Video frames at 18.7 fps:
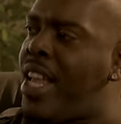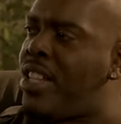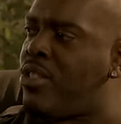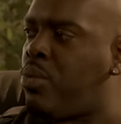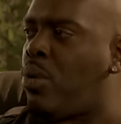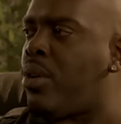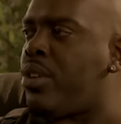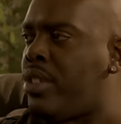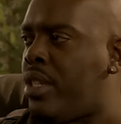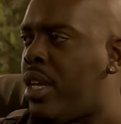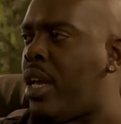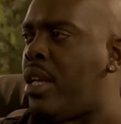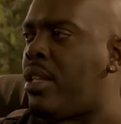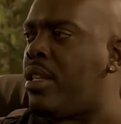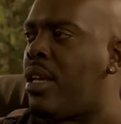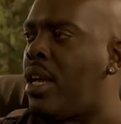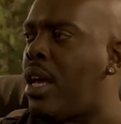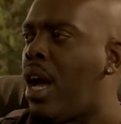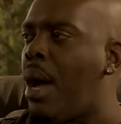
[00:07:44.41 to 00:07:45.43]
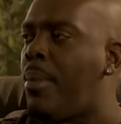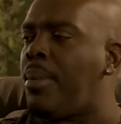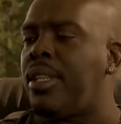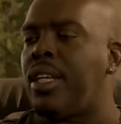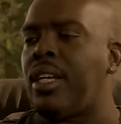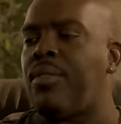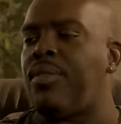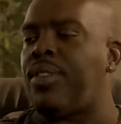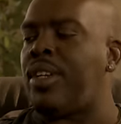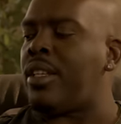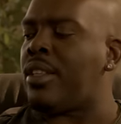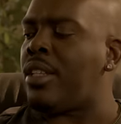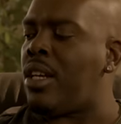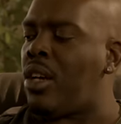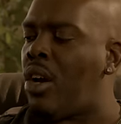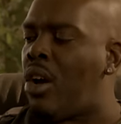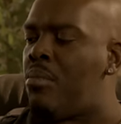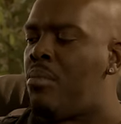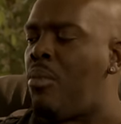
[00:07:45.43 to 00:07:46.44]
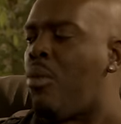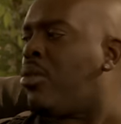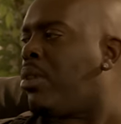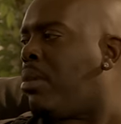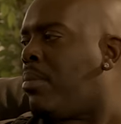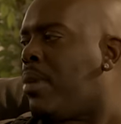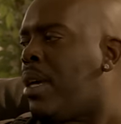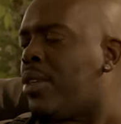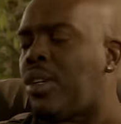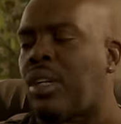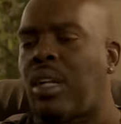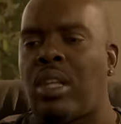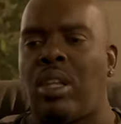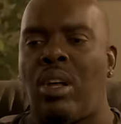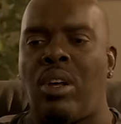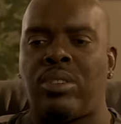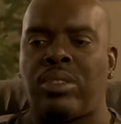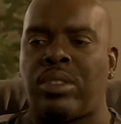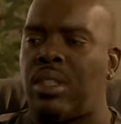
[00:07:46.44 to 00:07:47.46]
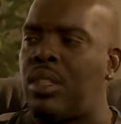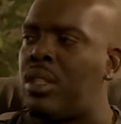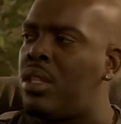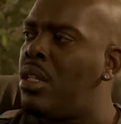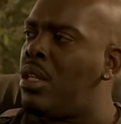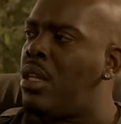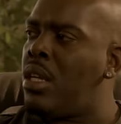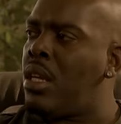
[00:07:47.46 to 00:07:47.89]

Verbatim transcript: That's where it's at. I've been looking for that thing all morning, man. I thought I lost it.